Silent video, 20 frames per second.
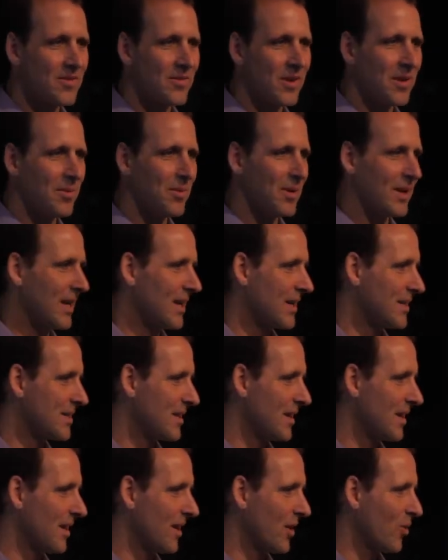if anybody
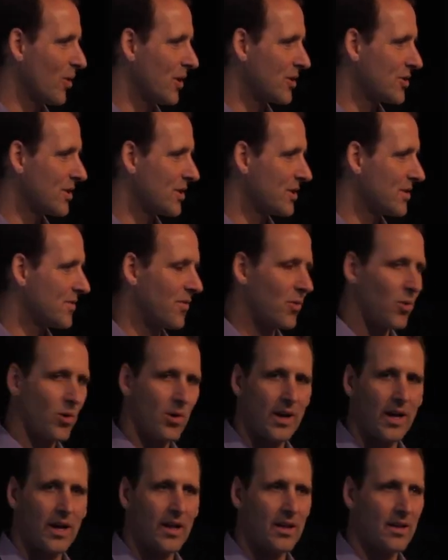has any questions
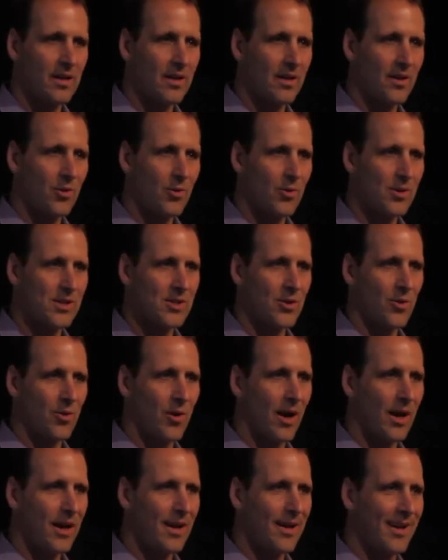for Helen, Chris, or
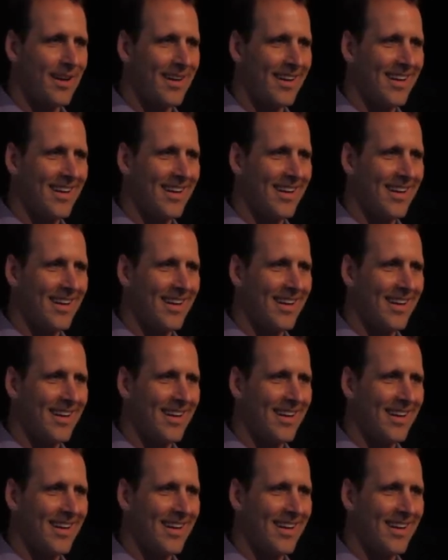I.